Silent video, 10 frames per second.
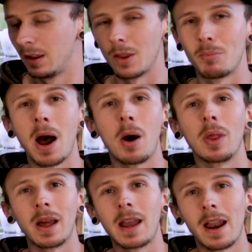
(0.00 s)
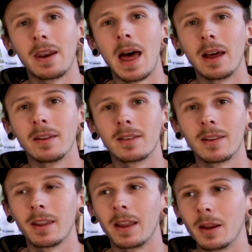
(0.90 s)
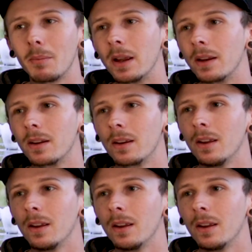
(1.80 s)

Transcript: the power that Canon has, that they can make